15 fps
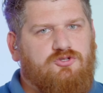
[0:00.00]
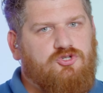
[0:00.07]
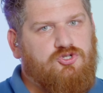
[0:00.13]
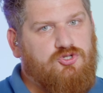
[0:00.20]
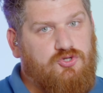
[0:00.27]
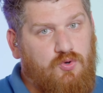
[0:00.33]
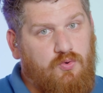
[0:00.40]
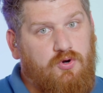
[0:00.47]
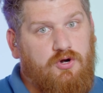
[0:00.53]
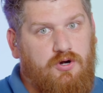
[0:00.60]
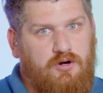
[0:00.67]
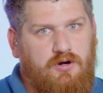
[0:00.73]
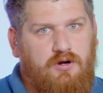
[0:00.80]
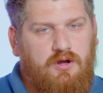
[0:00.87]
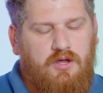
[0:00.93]

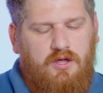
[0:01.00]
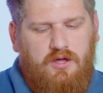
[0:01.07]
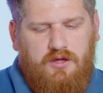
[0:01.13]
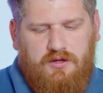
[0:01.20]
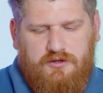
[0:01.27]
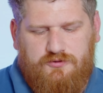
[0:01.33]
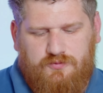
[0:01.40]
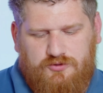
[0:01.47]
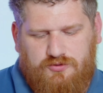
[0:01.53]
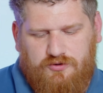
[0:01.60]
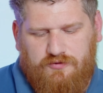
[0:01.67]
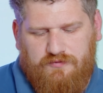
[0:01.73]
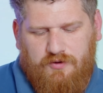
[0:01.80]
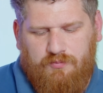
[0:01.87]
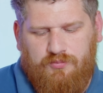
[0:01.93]
shorter because we're
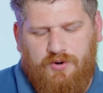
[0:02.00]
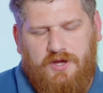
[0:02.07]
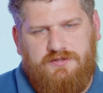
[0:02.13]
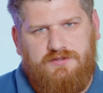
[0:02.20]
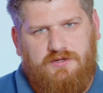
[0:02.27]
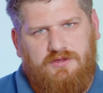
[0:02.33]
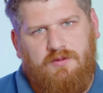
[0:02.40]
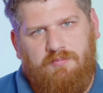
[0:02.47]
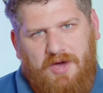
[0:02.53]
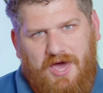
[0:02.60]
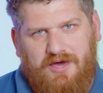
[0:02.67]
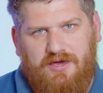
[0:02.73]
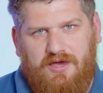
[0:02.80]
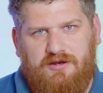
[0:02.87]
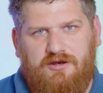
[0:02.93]
sort of compressing the
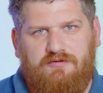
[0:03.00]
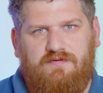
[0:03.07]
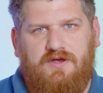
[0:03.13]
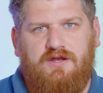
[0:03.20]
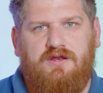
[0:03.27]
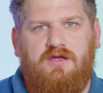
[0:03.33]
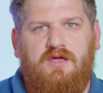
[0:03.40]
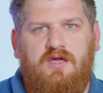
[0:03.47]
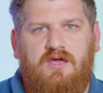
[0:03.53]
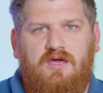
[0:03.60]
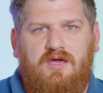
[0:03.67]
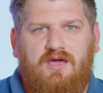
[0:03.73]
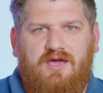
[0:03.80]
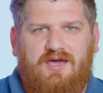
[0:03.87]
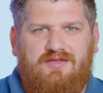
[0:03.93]
back end of it.
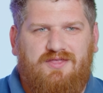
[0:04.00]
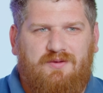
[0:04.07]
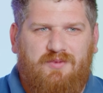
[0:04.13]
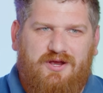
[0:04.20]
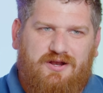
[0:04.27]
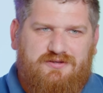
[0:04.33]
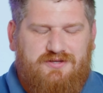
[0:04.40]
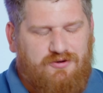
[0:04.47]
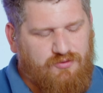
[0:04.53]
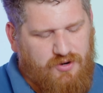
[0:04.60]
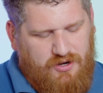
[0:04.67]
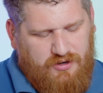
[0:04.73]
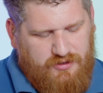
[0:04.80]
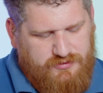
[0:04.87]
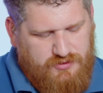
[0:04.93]
And that might not sound
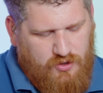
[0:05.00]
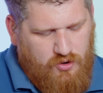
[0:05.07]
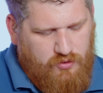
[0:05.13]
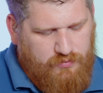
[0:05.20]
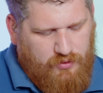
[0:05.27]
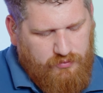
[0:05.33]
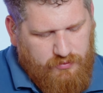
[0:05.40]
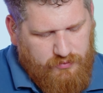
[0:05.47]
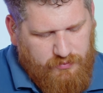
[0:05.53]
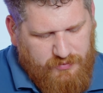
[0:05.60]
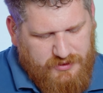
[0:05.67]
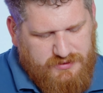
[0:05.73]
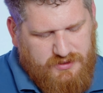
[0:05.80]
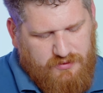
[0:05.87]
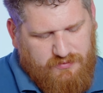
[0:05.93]
great on its own, but when we
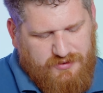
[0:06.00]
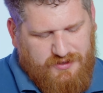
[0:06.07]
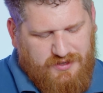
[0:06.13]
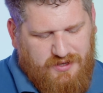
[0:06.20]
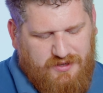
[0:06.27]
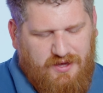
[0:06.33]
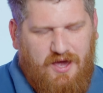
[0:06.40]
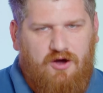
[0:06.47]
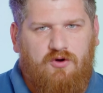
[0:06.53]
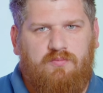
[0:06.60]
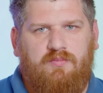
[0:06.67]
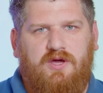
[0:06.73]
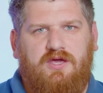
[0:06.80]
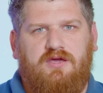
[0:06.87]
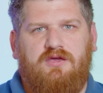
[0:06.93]
mix it in with the kick out
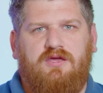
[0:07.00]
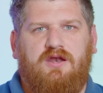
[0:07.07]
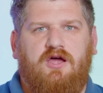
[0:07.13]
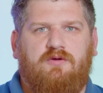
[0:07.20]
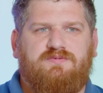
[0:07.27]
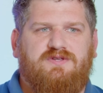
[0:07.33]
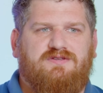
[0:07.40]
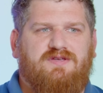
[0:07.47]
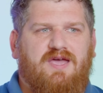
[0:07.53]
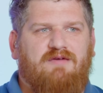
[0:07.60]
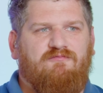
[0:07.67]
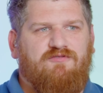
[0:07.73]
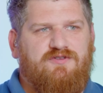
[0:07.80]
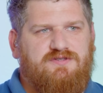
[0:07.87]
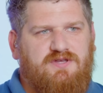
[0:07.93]
mic, it helps us
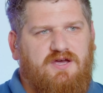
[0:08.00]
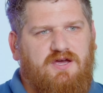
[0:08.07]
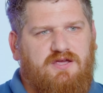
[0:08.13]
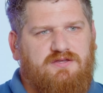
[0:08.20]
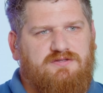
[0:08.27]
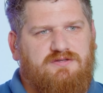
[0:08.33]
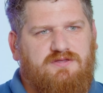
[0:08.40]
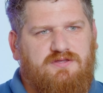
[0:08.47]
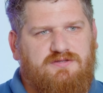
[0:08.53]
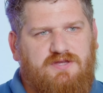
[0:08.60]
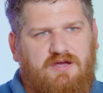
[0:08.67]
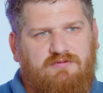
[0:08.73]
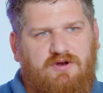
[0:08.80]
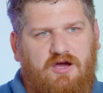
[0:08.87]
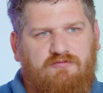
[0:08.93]
emphasize the
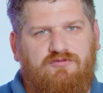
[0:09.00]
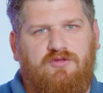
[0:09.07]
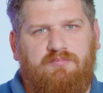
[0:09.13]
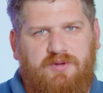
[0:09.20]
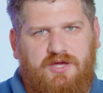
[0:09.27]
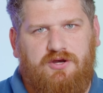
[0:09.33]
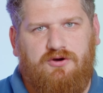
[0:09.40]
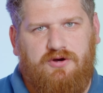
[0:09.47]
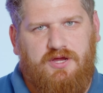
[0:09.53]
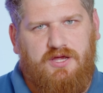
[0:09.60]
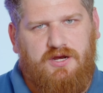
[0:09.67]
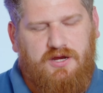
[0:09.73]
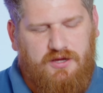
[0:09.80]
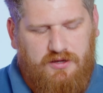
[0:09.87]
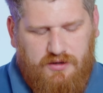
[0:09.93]
sound of the beater
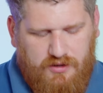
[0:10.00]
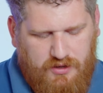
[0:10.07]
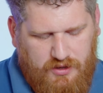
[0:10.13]
hitting.